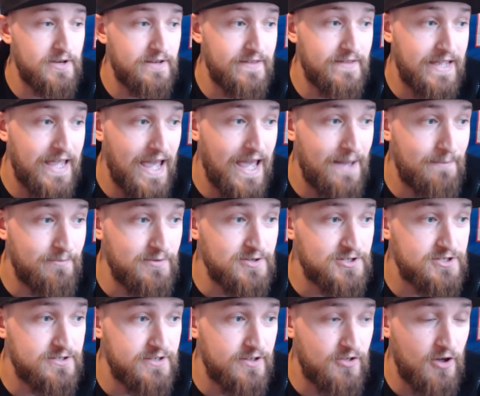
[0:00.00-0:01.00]
in the cap
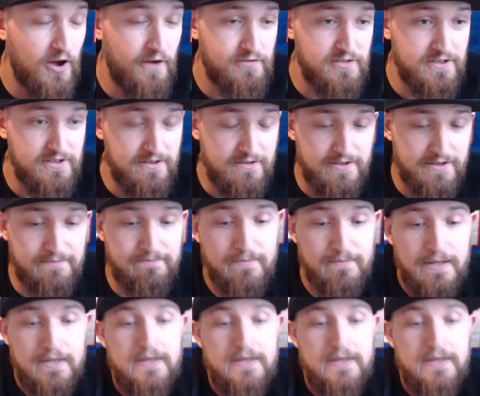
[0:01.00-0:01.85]
this offseason.